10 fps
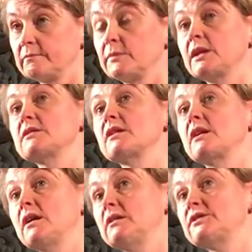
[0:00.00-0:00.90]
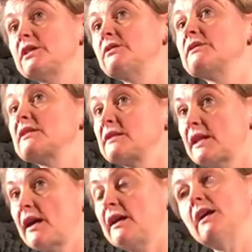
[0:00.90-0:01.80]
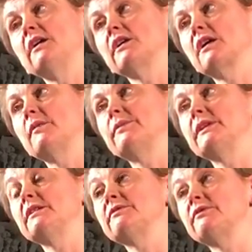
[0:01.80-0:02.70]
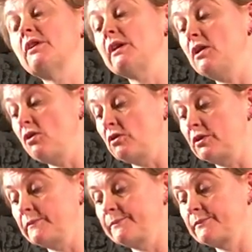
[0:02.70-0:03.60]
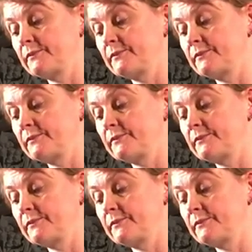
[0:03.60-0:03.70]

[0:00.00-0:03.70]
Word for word: Because the girls don't stay unaccompanied for very long.